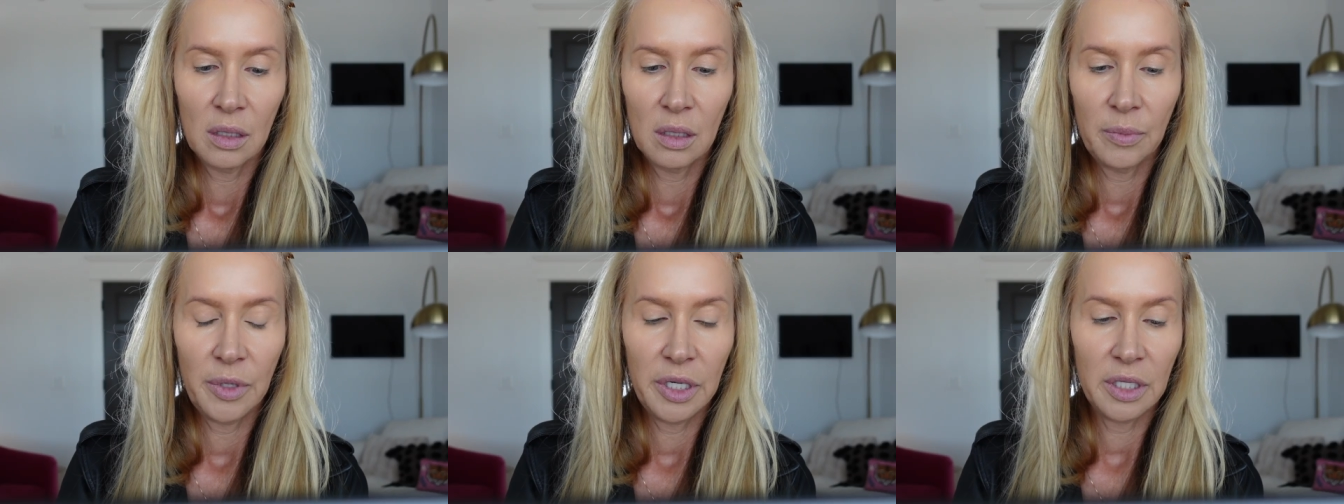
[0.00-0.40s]

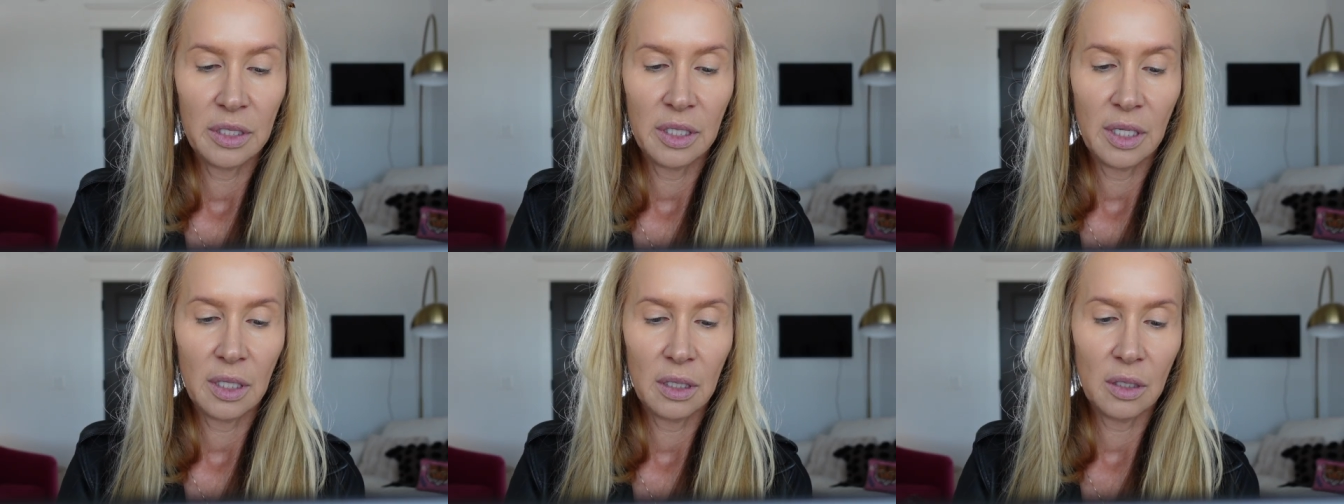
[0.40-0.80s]
Let me
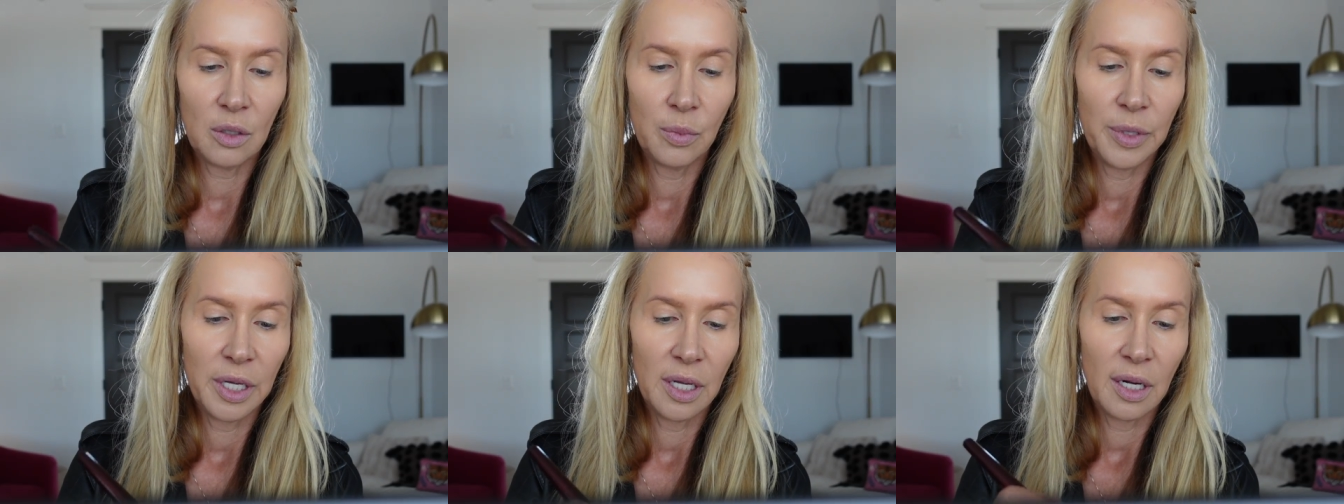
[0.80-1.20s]
just get a
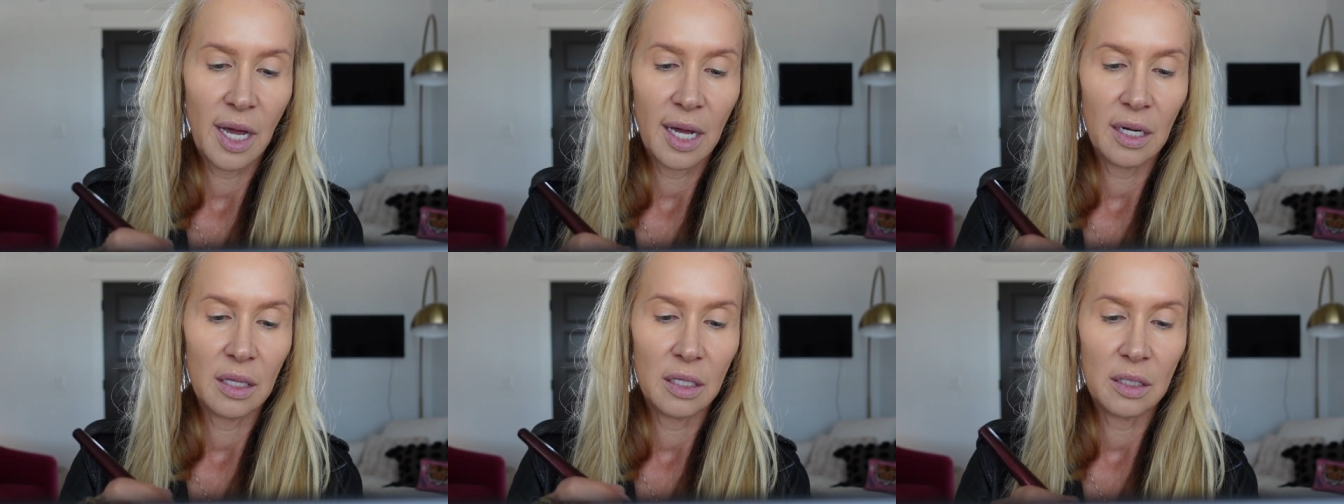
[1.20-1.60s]
little bit
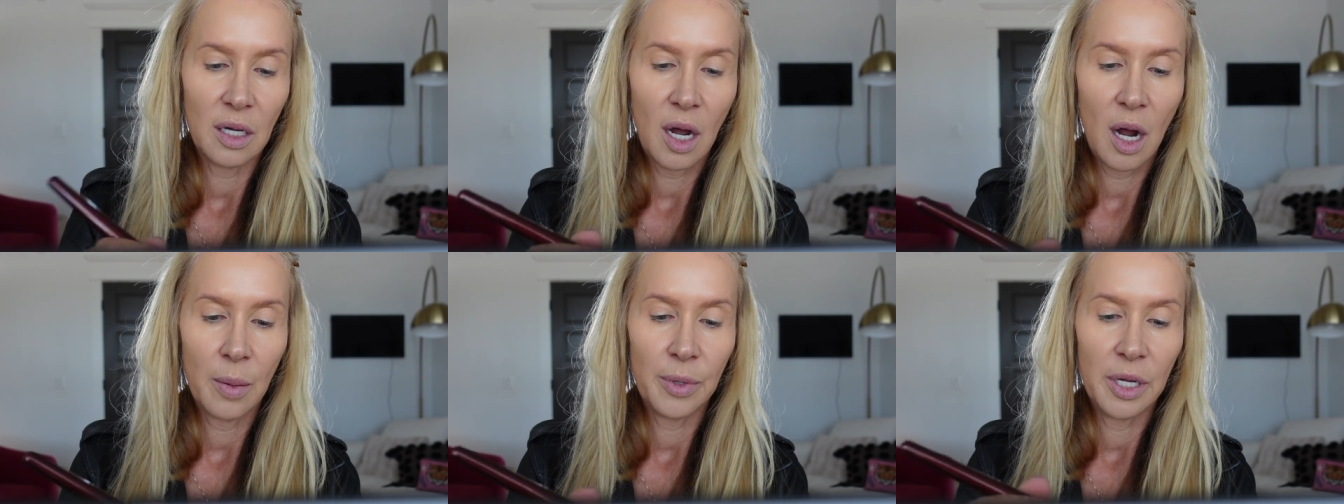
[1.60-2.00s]
out of the
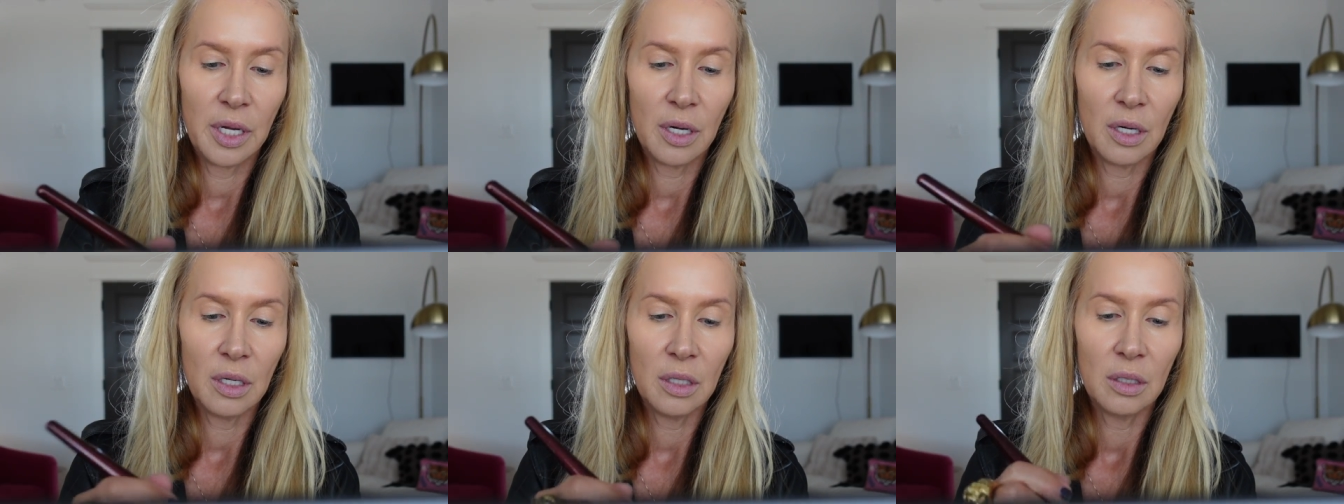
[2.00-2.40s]
top
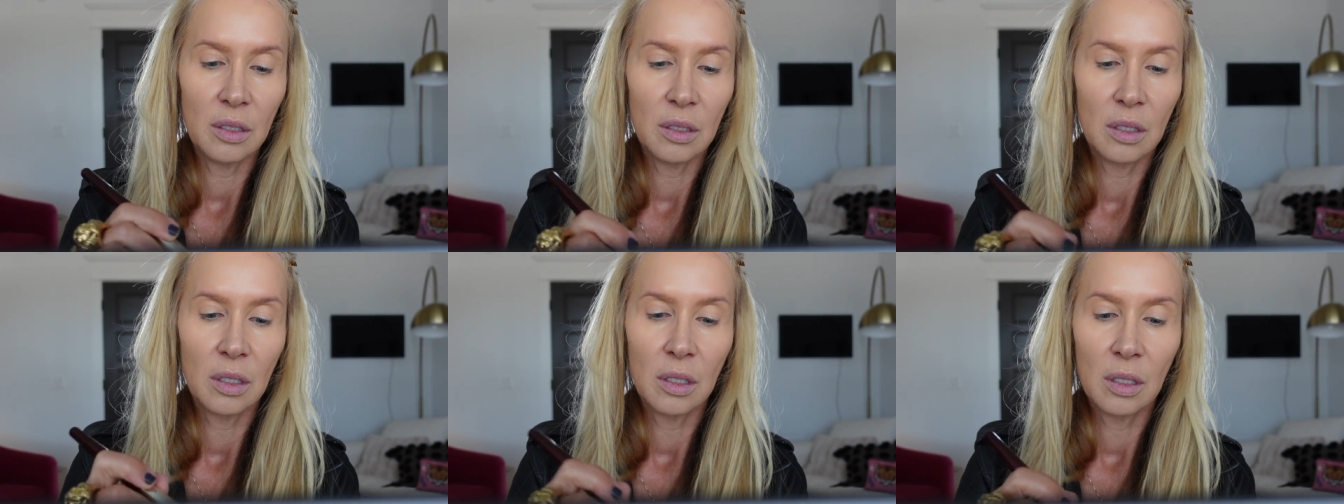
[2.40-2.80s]
here
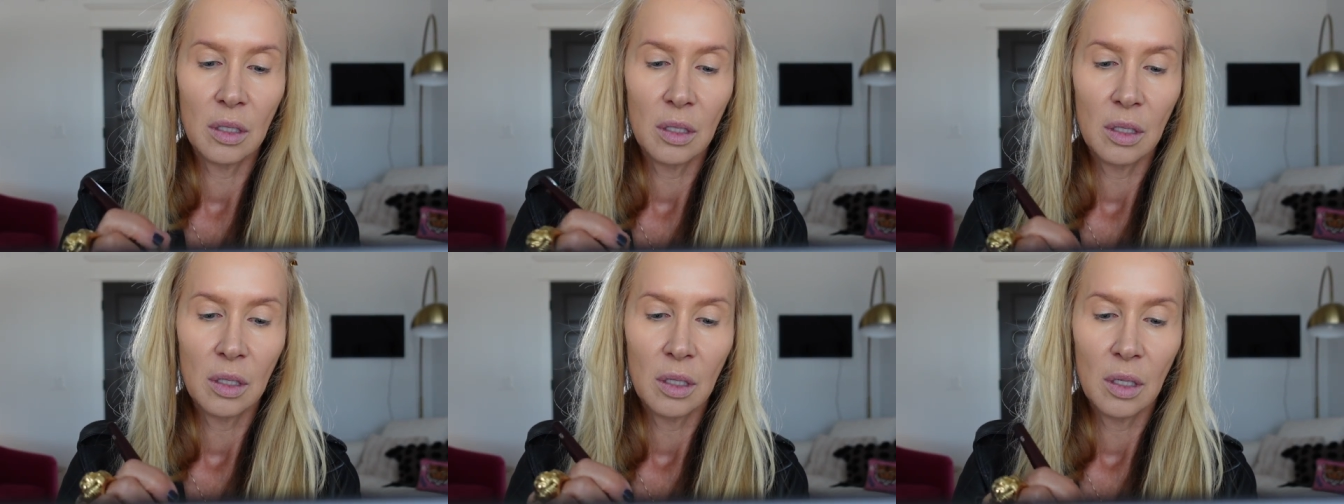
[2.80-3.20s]

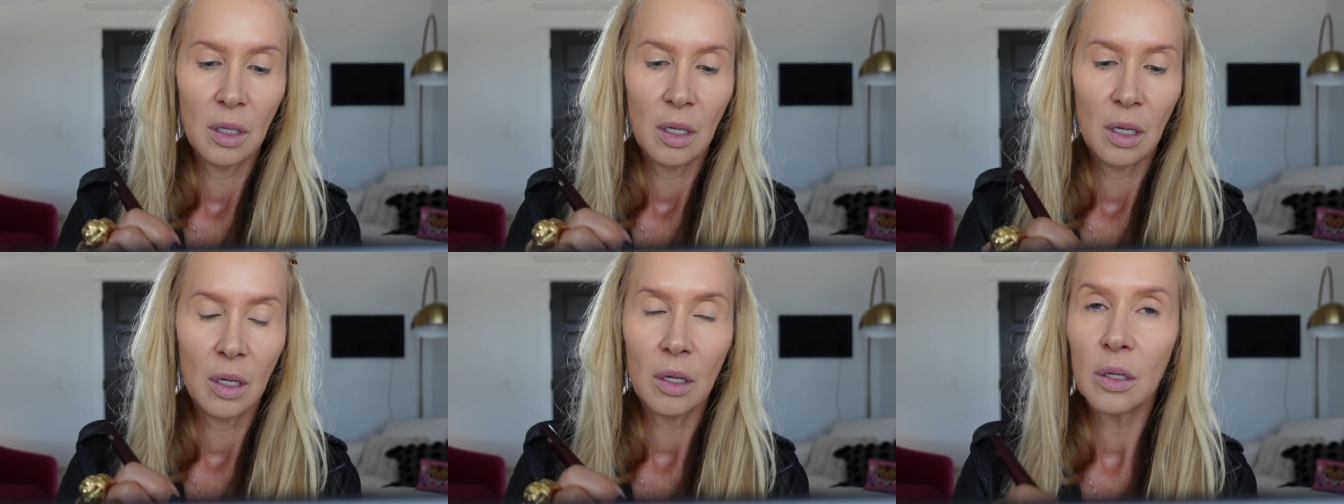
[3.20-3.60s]

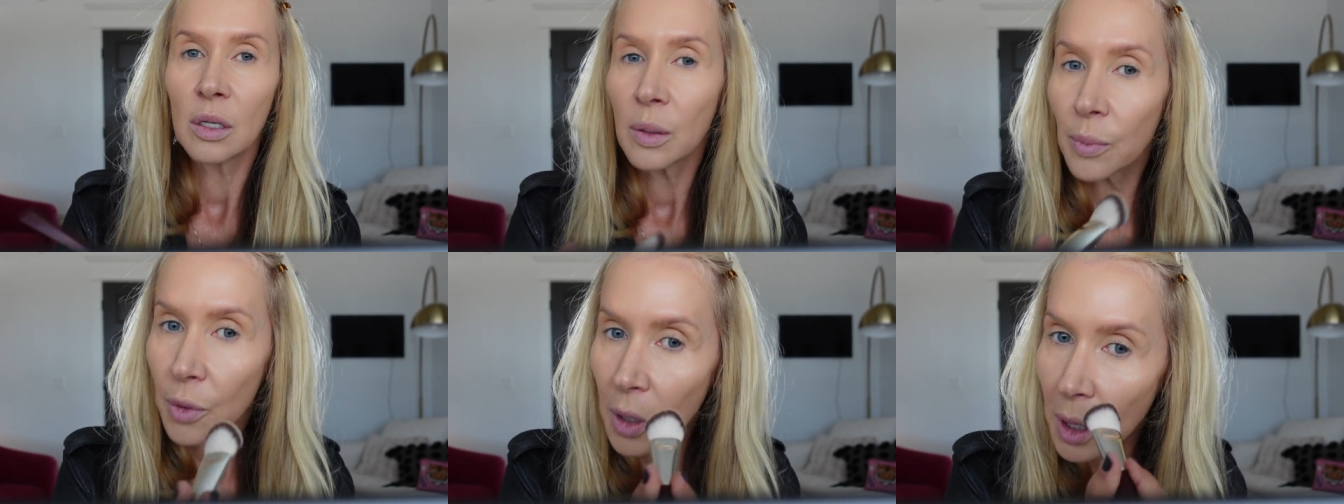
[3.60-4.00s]
on
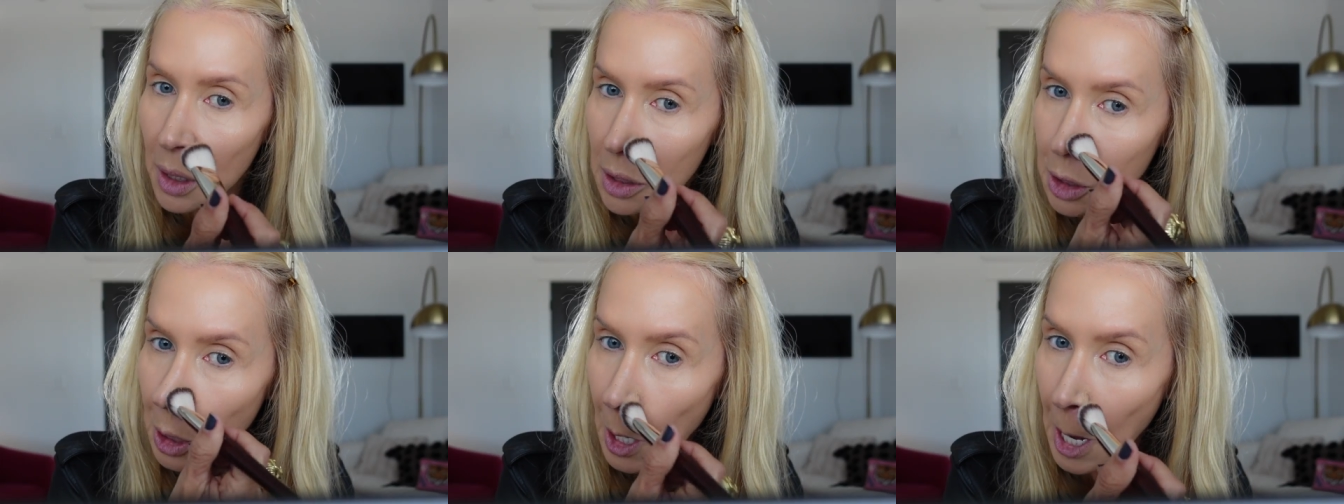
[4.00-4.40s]
a
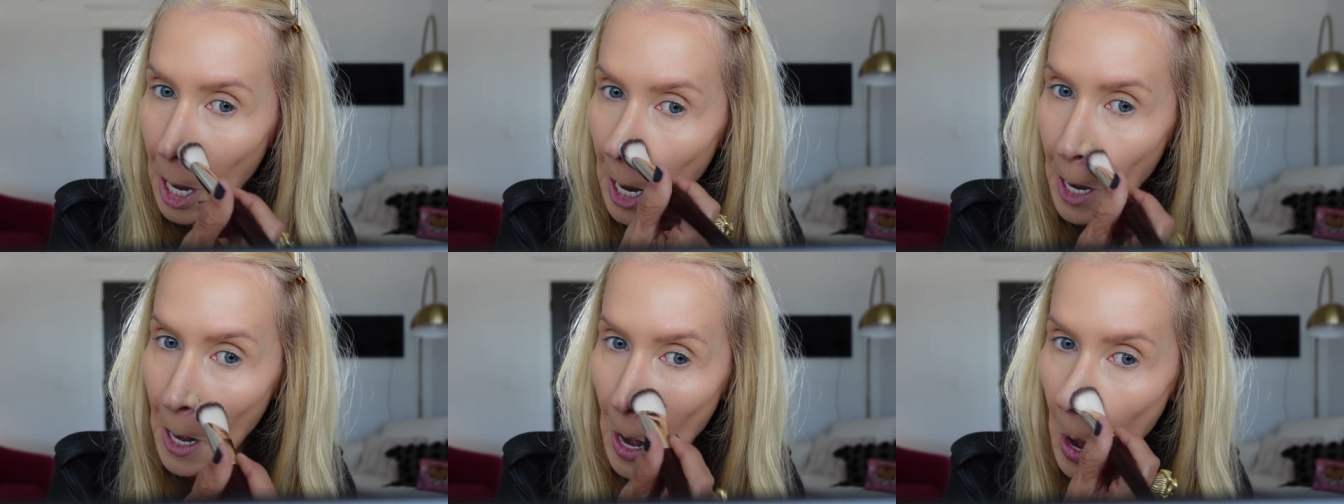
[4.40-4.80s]
brush
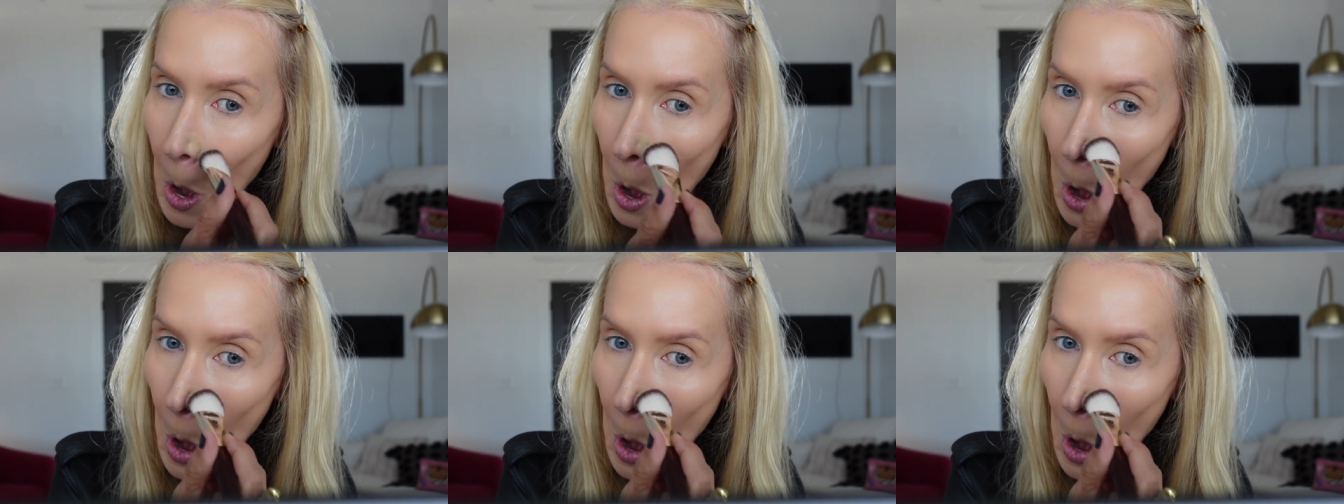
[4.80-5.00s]
and